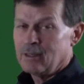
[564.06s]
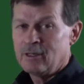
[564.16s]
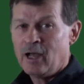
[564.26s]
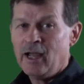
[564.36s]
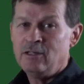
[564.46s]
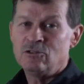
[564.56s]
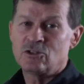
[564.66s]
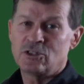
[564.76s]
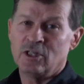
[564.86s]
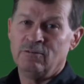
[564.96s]

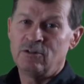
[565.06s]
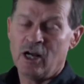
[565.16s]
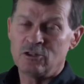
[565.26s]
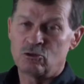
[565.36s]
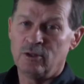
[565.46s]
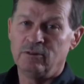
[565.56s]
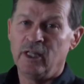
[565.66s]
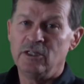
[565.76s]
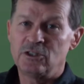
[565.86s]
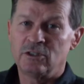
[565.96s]
guidance of God's
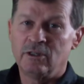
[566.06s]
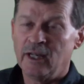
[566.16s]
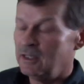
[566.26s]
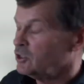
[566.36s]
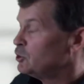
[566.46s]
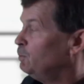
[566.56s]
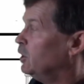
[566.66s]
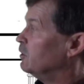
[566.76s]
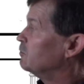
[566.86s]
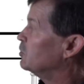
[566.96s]
revelation and the
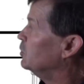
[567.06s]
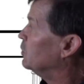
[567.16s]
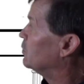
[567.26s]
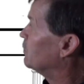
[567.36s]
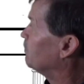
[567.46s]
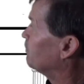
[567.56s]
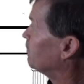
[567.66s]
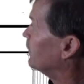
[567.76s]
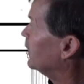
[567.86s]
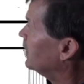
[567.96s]
Spirit of truth.
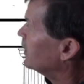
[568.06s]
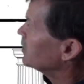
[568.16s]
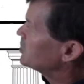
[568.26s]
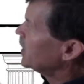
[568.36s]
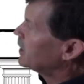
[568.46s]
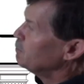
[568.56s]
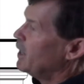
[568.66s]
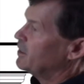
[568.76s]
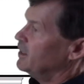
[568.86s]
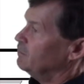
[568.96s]
The second
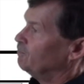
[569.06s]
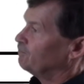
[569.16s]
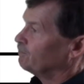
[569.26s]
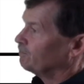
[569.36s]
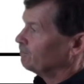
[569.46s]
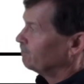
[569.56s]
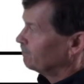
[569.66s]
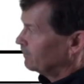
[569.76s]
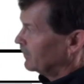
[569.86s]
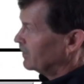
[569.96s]
method,
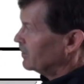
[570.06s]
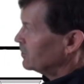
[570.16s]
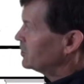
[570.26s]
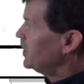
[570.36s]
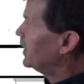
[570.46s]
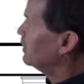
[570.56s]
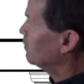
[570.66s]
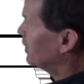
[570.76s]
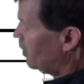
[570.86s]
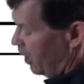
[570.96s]
second
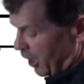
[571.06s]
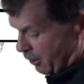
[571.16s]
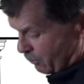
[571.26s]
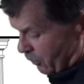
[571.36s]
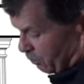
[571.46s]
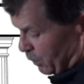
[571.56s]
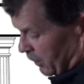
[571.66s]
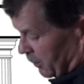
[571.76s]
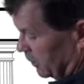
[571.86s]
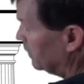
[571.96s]
column or
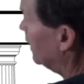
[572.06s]
pillar,